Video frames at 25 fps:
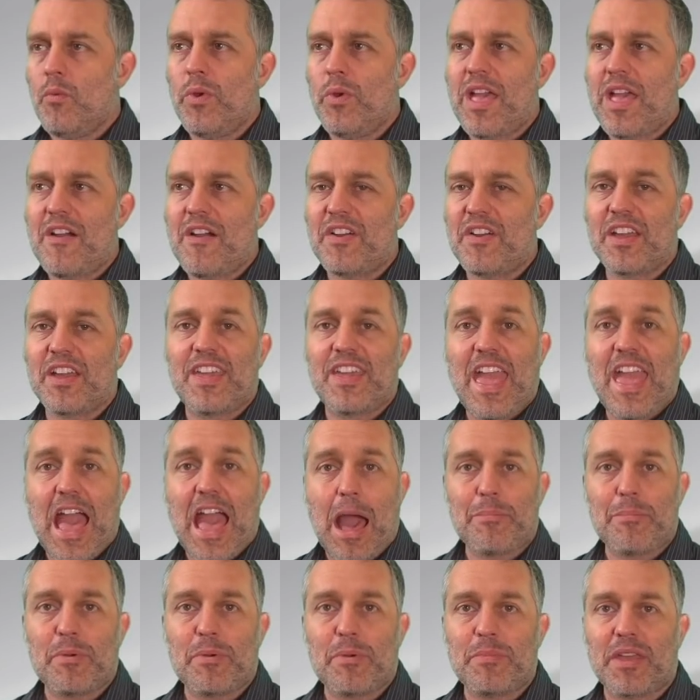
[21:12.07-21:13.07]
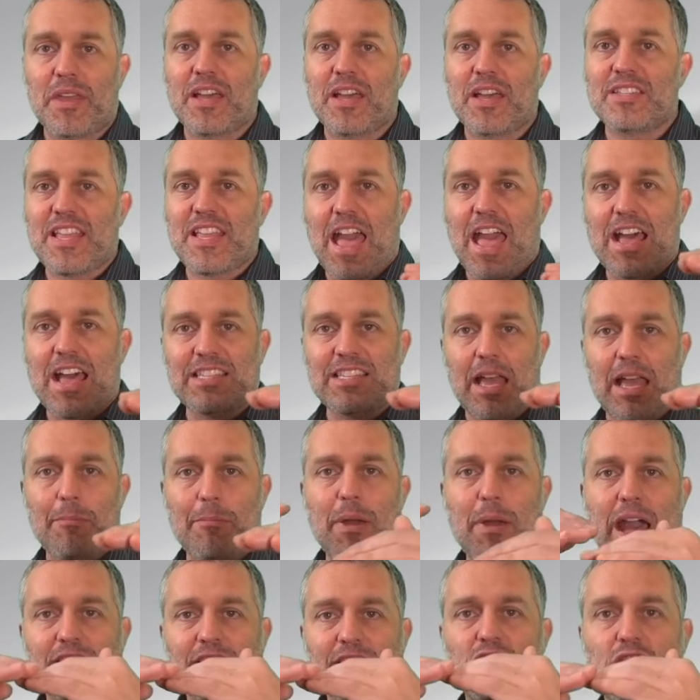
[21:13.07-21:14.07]
We have a gap because as I
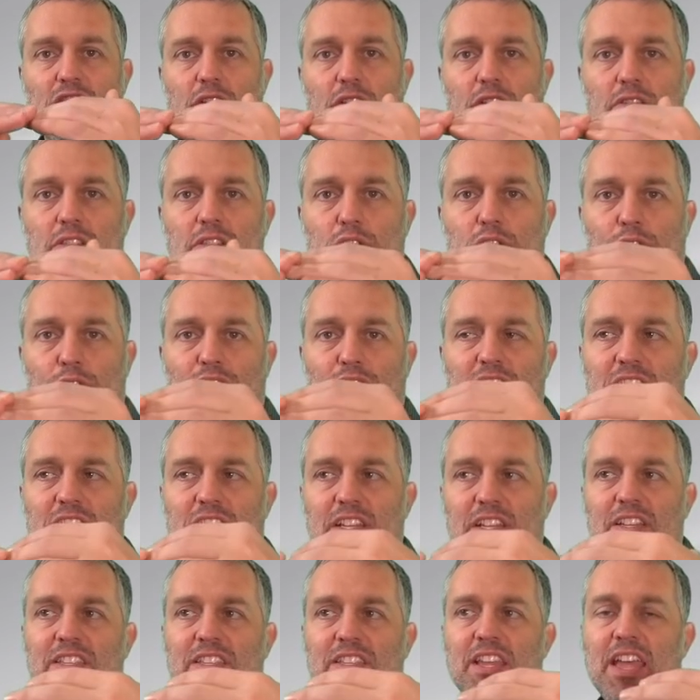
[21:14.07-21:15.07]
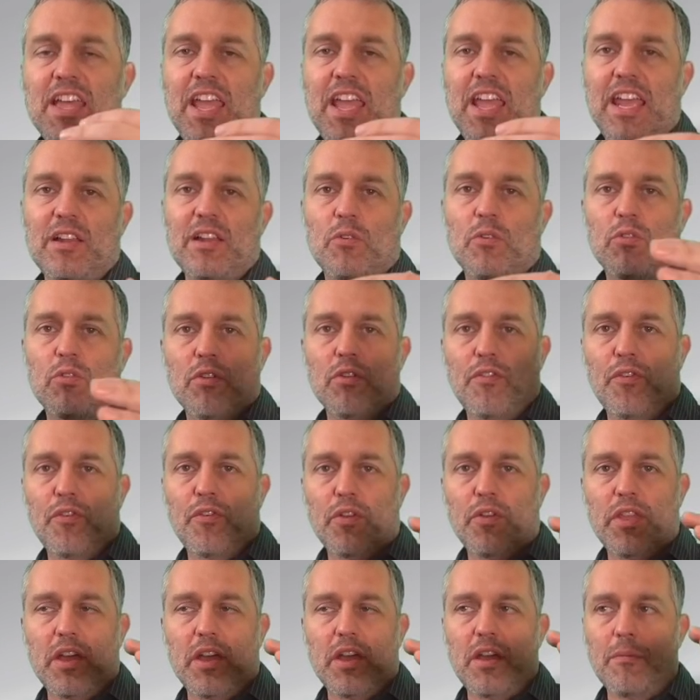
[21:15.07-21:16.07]
matched those surfaces, in order
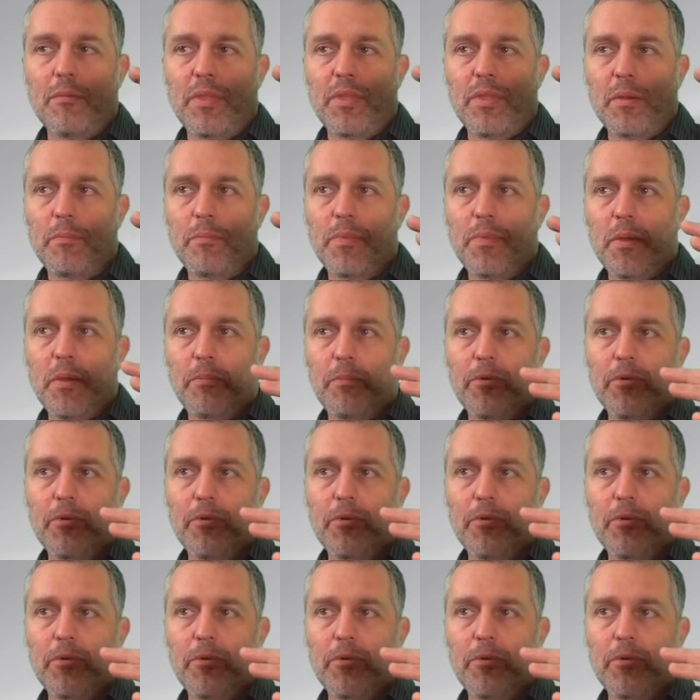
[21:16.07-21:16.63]
for the